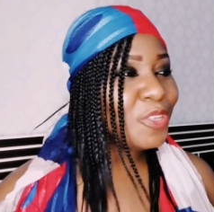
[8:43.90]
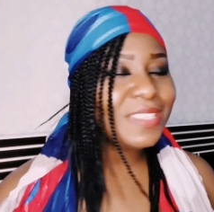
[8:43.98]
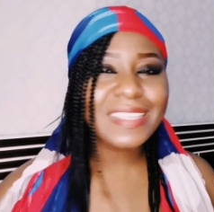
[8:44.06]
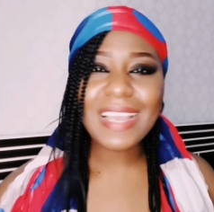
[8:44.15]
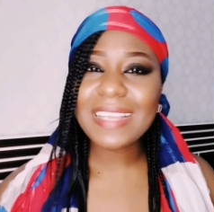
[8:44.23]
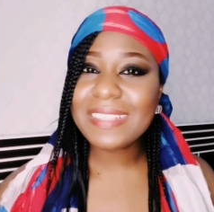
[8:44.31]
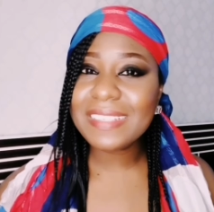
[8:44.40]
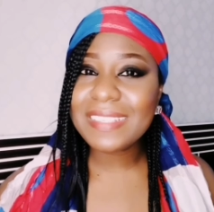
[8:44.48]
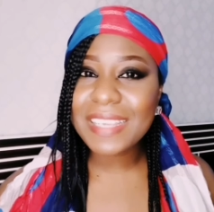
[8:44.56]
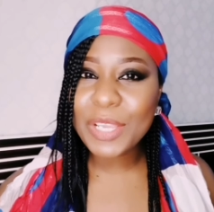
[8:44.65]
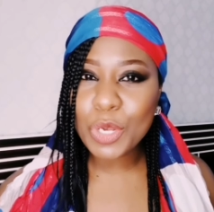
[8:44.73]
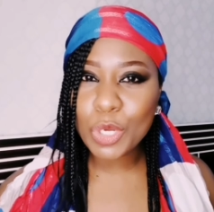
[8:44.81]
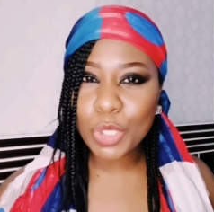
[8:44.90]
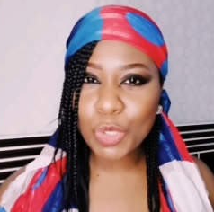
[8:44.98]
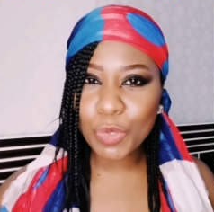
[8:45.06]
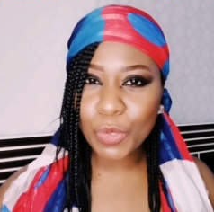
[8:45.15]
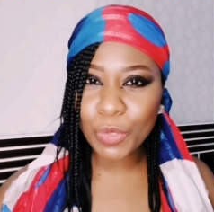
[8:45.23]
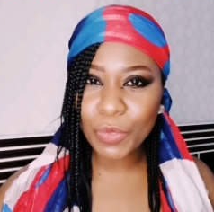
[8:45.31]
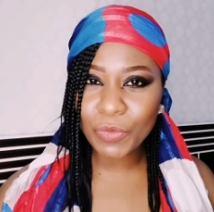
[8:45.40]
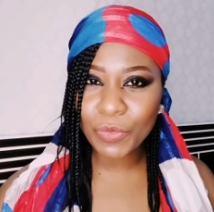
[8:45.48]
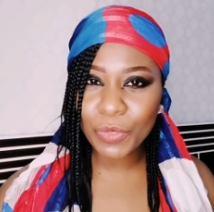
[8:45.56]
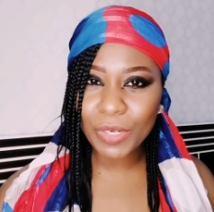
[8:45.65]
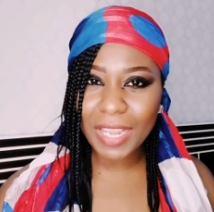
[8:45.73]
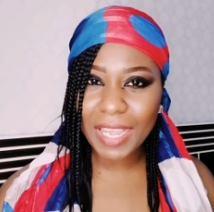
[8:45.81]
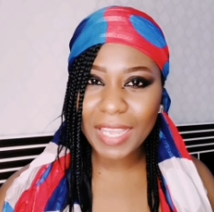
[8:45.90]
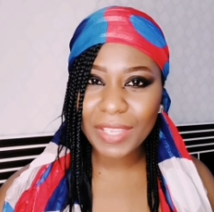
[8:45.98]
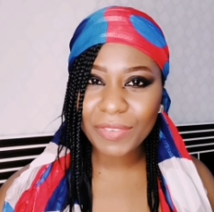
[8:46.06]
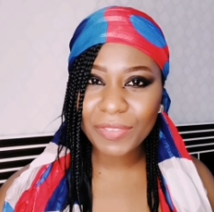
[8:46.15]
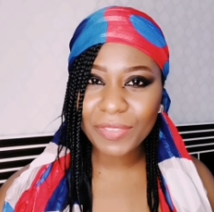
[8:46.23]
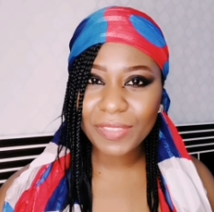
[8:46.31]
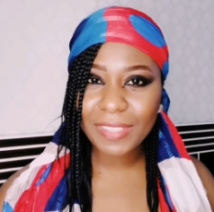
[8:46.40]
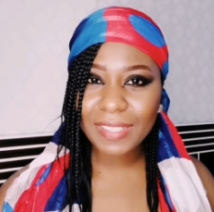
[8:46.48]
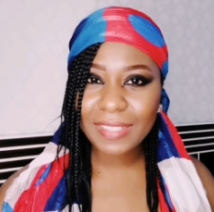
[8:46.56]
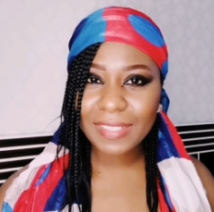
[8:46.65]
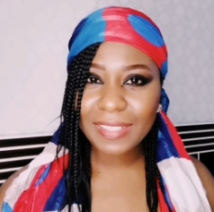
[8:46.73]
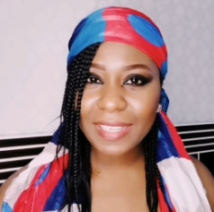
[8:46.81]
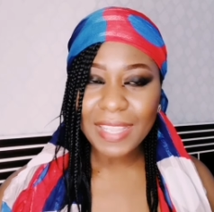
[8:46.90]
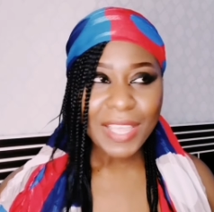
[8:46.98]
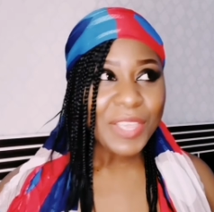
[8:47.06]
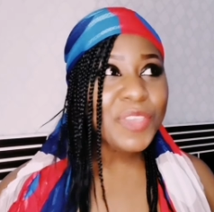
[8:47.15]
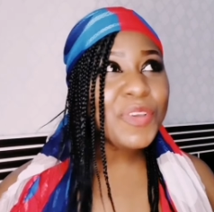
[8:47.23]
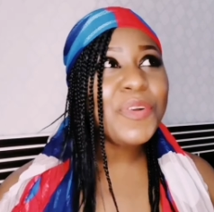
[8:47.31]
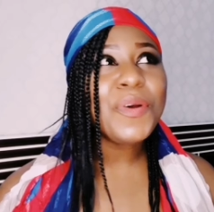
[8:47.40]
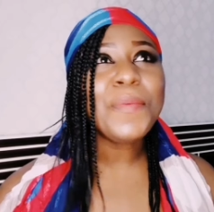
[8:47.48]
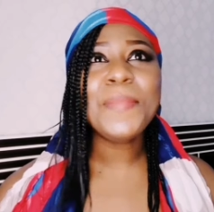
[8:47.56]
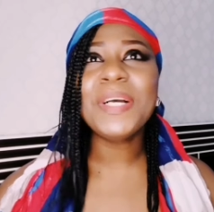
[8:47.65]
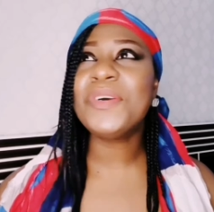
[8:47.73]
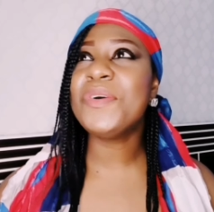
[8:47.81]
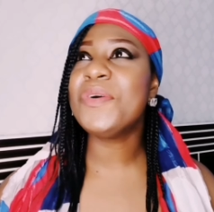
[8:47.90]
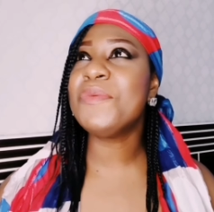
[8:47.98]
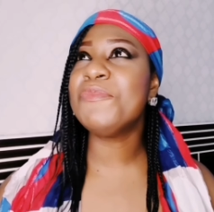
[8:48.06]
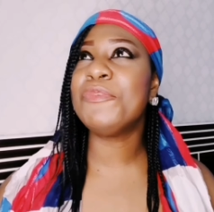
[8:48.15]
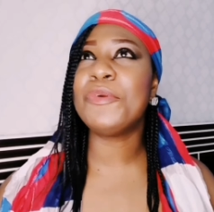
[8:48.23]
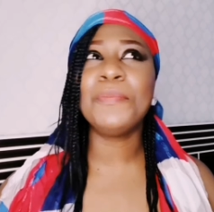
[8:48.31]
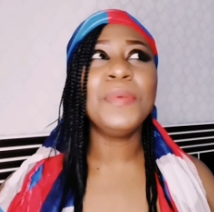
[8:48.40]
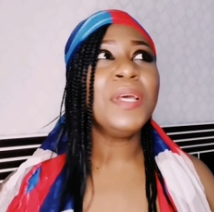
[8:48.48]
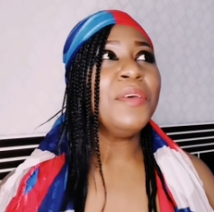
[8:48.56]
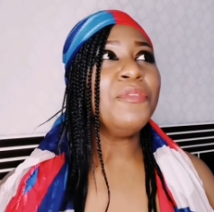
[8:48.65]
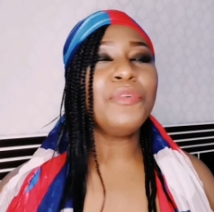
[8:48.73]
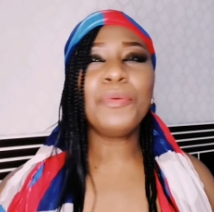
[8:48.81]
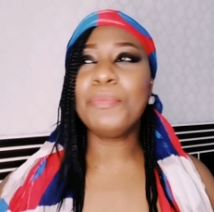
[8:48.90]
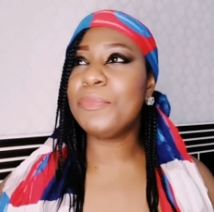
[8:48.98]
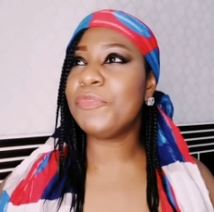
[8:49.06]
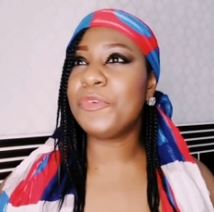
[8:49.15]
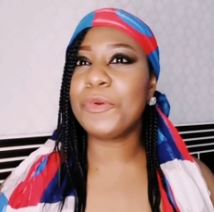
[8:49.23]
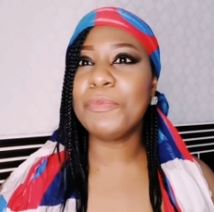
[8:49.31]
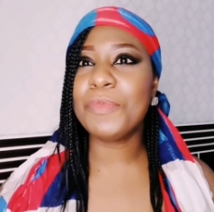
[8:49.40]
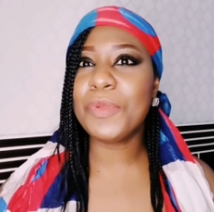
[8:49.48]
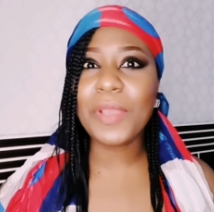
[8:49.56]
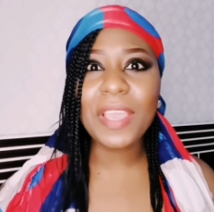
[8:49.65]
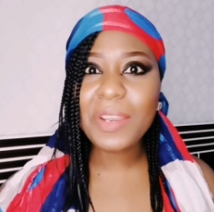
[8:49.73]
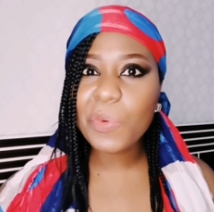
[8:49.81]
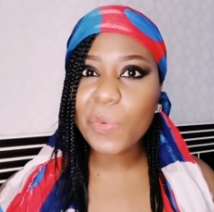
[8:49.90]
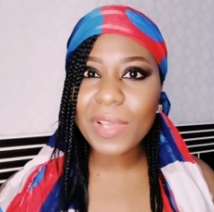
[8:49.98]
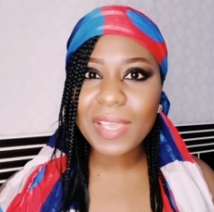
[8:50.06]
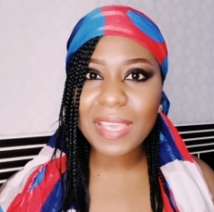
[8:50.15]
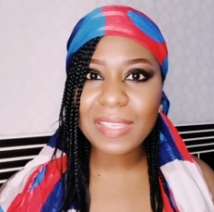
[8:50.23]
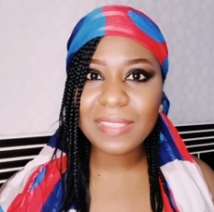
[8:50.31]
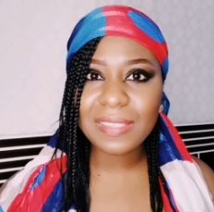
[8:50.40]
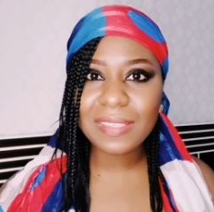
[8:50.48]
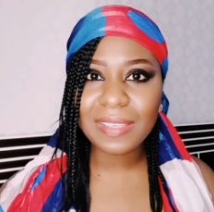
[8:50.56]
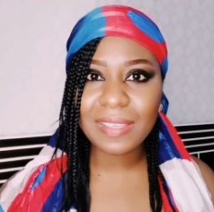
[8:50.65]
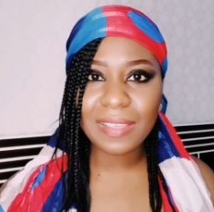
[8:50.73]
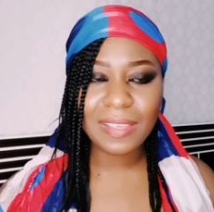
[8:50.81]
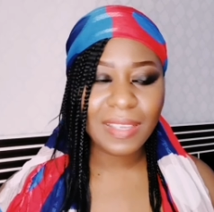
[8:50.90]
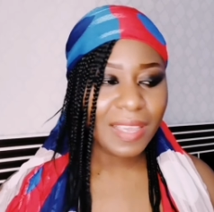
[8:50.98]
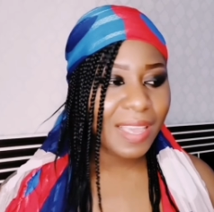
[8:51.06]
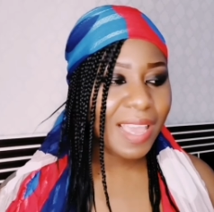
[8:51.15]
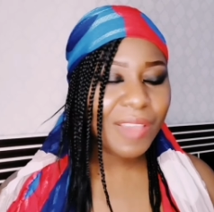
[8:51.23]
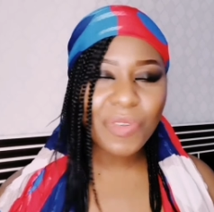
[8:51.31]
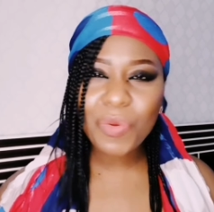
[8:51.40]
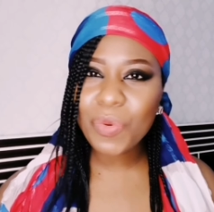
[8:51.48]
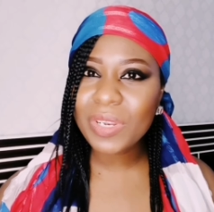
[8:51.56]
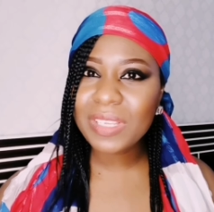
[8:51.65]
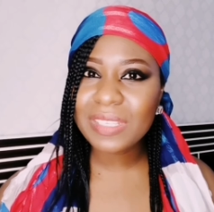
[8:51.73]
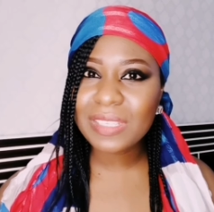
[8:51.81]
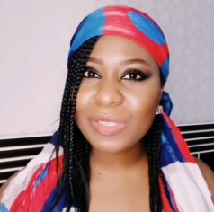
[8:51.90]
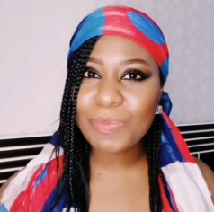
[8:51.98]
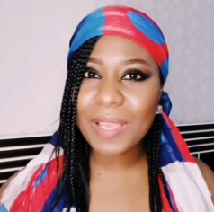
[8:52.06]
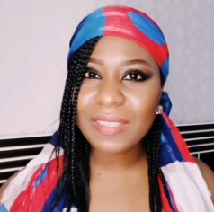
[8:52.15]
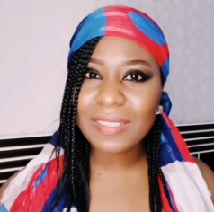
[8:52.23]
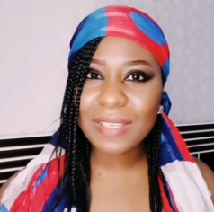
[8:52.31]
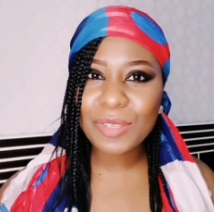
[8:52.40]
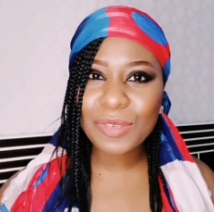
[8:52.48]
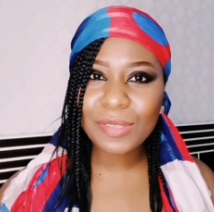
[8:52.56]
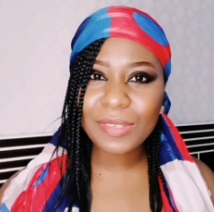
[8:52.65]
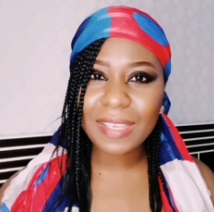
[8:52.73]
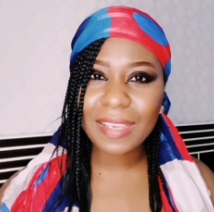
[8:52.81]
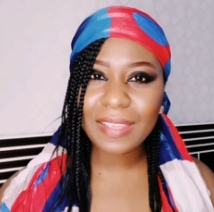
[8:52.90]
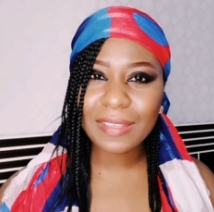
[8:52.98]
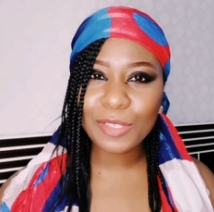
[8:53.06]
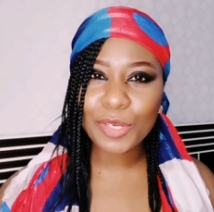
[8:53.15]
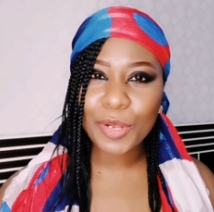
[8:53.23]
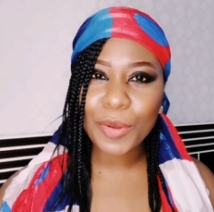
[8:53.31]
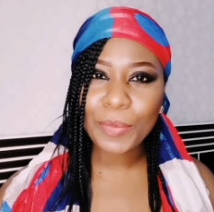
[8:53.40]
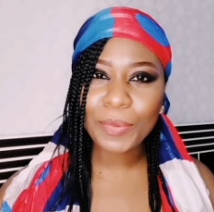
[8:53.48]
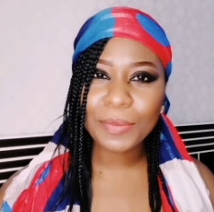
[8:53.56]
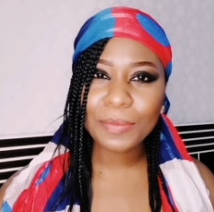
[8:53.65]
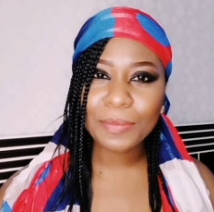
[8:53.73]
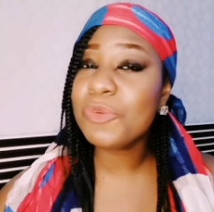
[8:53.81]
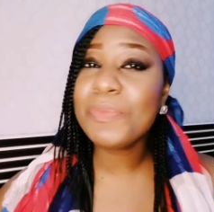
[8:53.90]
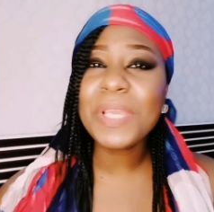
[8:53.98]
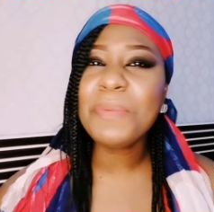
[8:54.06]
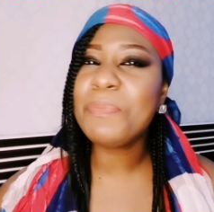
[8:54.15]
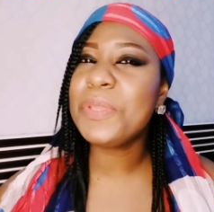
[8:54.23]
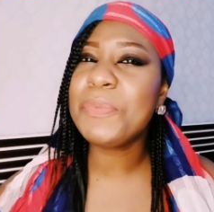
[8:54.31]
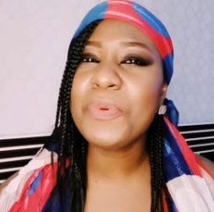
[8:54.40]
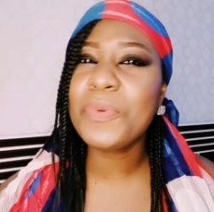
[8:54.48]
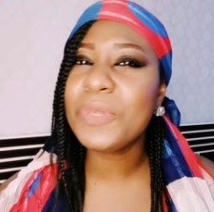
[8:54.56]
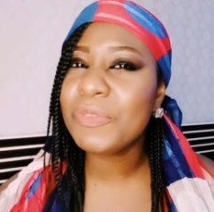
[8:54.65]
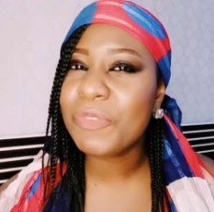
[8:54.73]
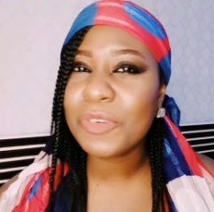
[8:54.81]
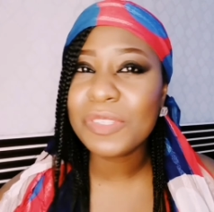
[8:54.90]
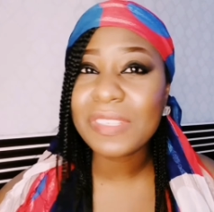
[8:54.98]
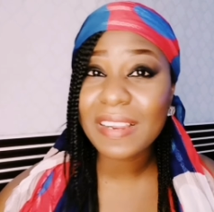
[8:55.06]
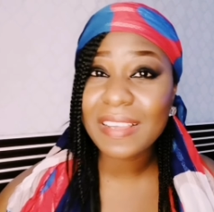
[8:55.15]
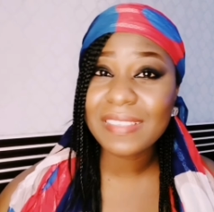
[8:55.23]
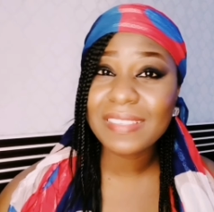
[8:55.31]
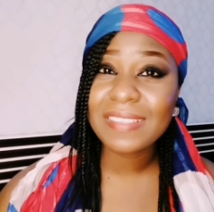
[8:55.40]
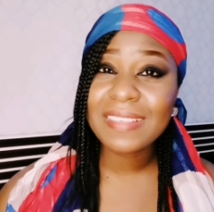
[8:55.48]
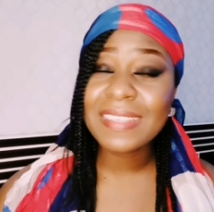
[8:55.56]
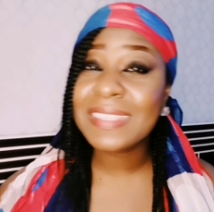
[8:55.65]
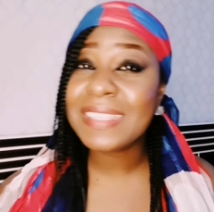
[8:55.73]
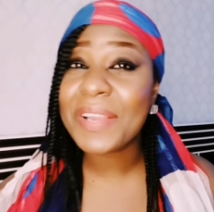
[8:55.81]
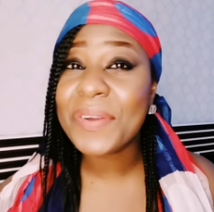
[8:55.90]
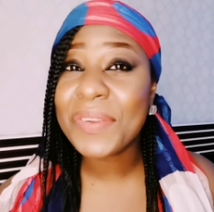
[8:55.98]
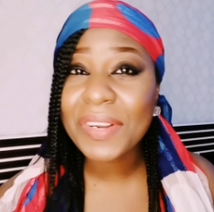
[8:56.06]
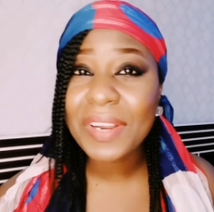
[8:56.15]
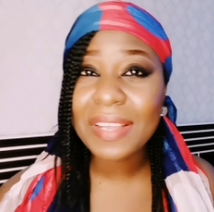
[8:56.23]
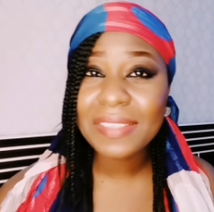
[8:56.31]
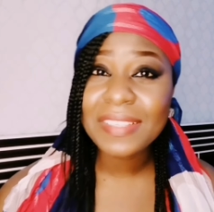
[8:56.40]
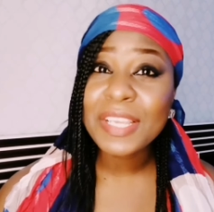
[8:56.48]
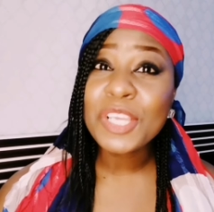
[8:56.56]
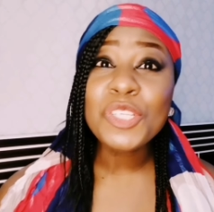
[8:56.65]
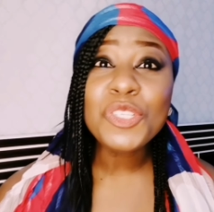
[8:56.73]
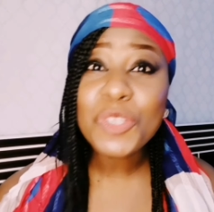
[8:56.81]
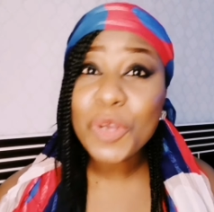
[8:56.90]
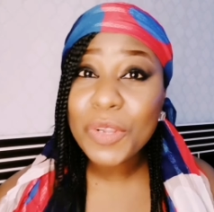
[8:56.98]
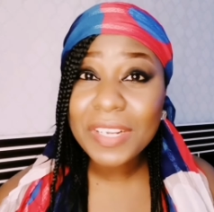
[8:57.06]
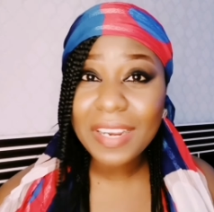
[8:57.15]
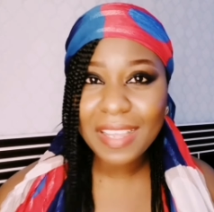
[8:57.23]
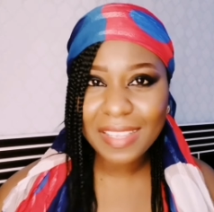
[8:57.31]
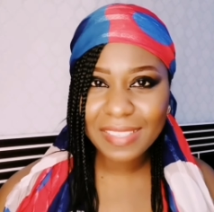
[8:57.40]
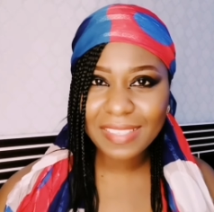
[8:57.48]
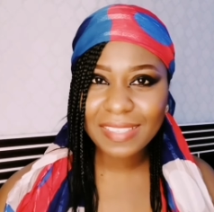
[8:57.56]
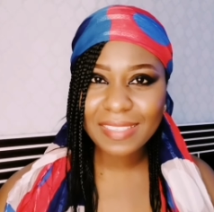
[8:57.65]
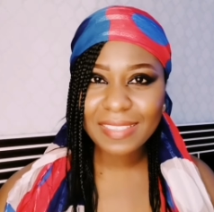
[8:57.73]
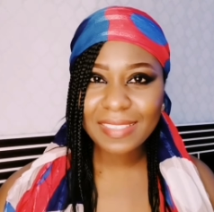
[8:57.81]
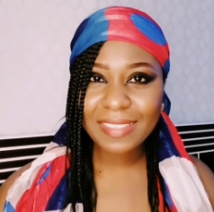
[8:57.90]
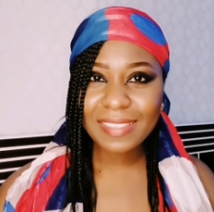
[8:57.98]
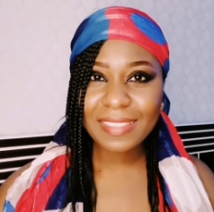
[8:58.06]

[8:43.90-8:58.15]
You start to take control of your life. You come back home from NYSC. Everyone is expecting you to get a job. So many people with first class, second class, third class.